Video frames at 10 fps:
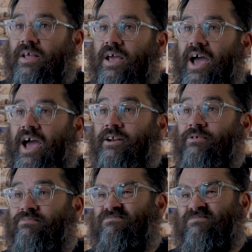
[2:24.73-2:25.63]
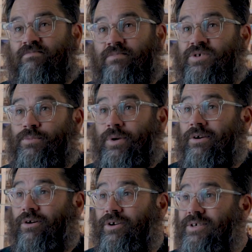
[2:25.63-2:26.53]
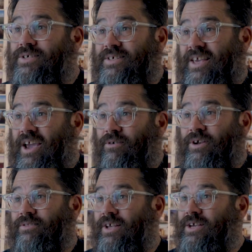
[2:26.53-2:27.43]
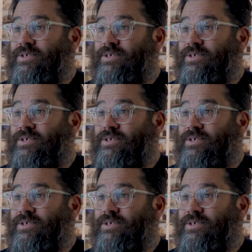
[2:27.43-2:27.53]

and to be honest, caring less